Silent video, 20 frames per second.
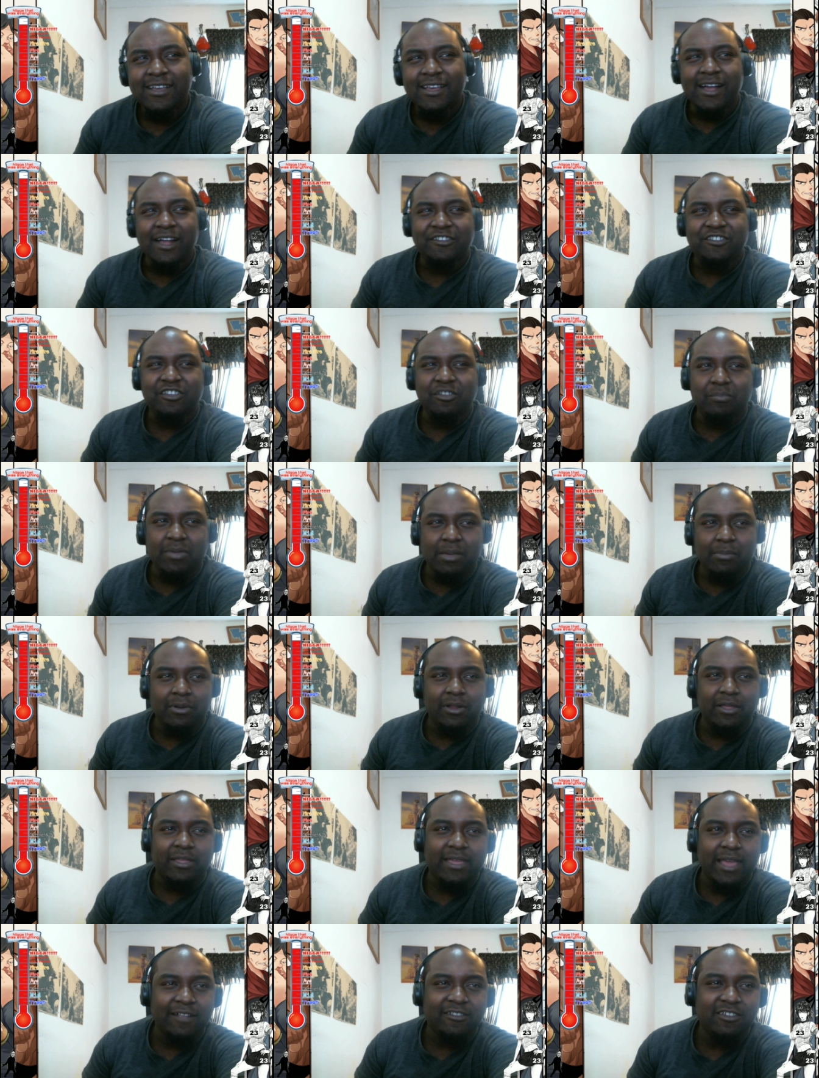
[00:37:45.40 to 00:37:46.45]
I should be able to
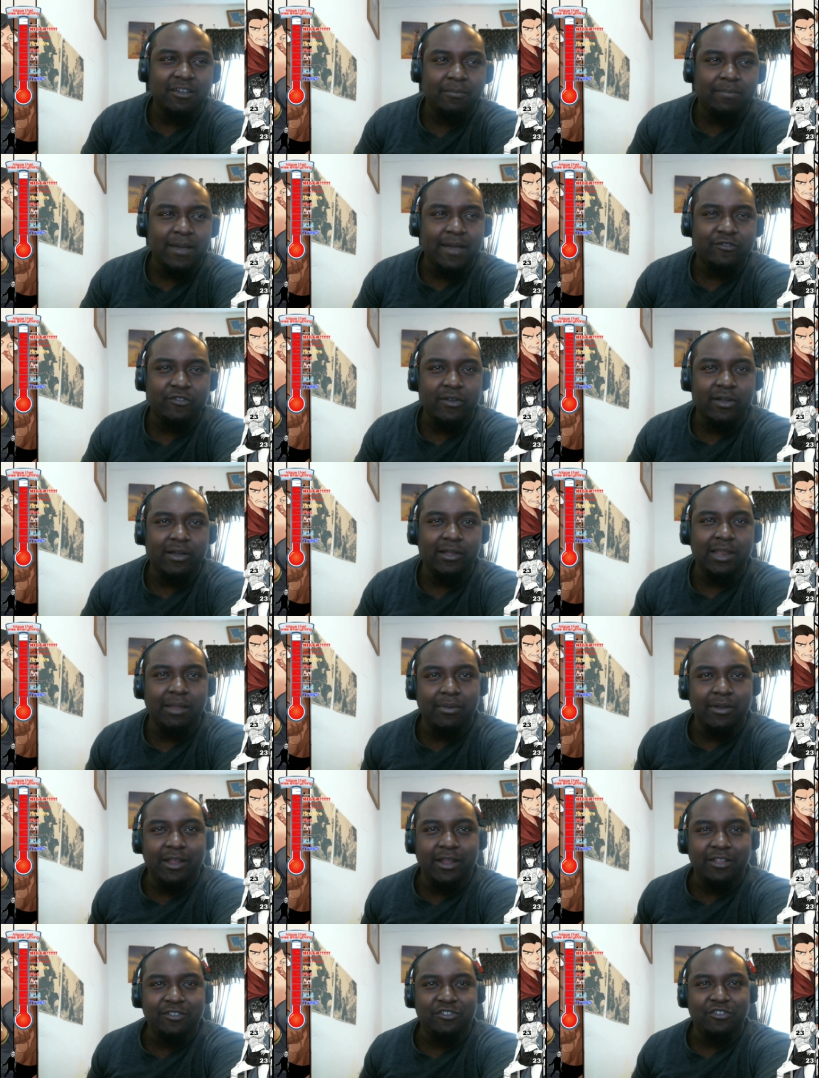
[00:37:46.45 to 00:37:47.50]
catch up after I
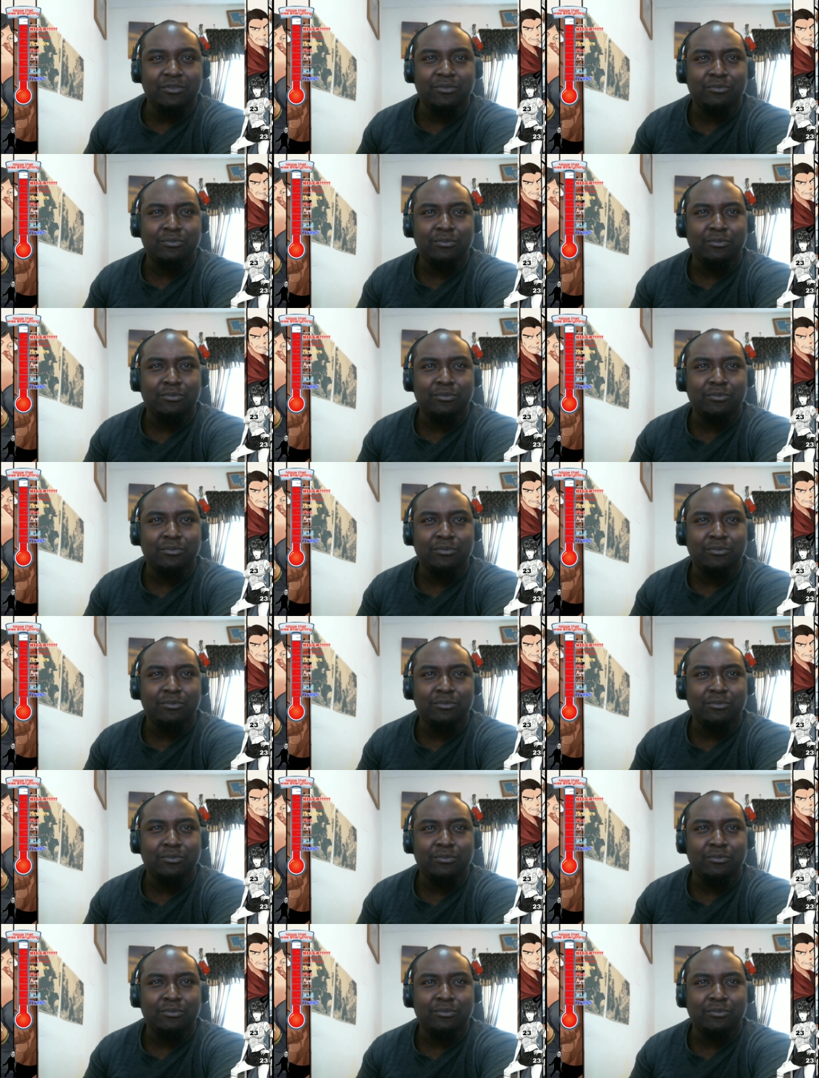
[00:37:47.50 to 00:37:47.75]
eliminate you.